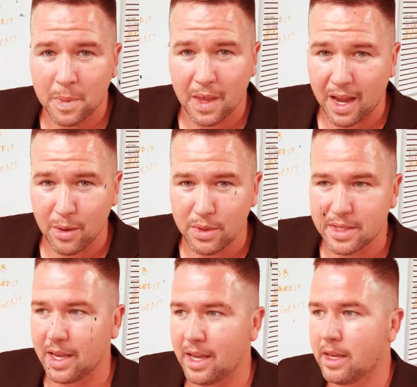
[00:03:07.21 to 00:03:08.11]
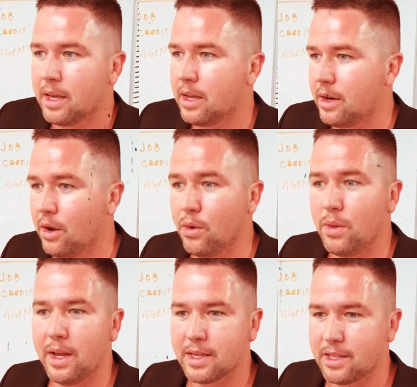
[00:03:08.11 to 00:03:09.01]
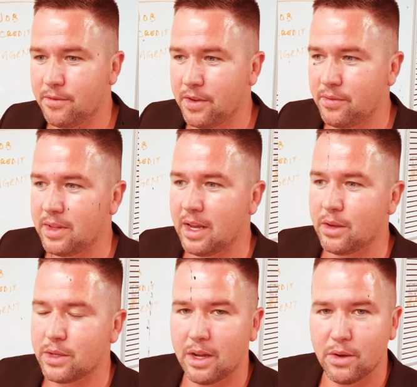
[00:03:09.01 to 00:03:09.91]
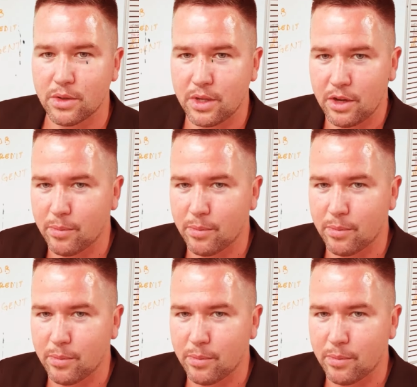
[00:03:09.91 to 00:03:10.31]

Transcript: I would say no less than $50,000 a year,